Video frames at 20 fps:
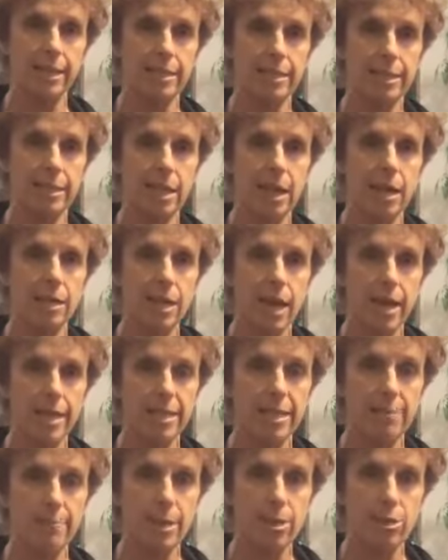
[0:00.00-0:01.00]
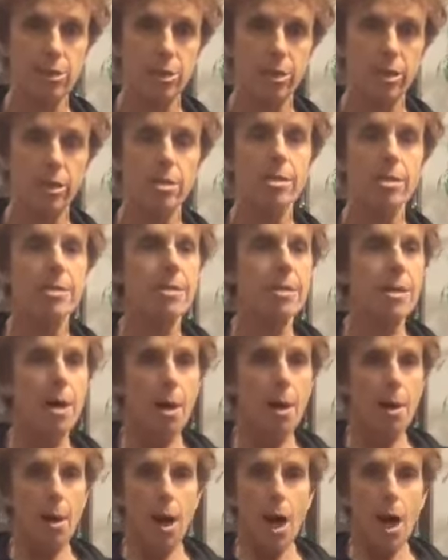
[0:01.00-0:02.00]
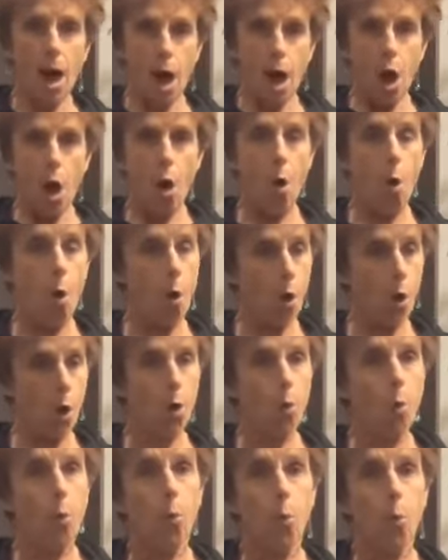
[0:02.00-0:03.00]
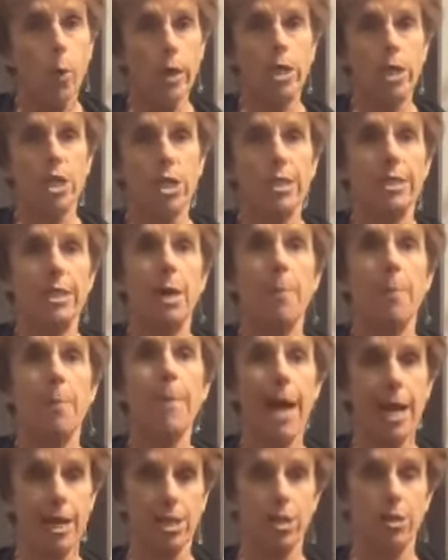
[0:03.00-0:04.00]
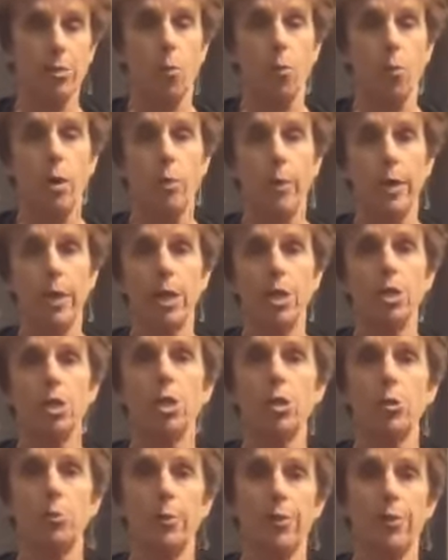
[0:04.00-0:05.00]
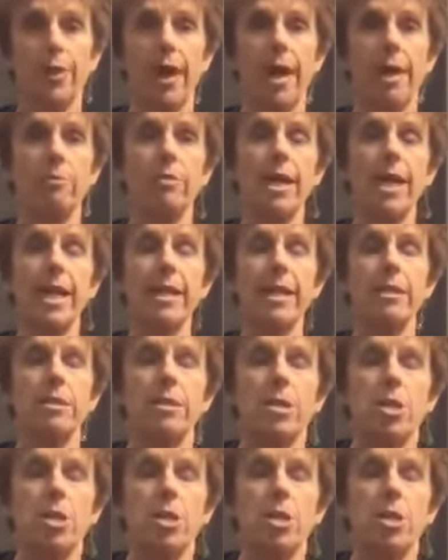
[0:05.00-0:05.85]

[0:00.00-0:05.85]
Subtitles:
It's isometric. Or we just imagine what we can do with that, right?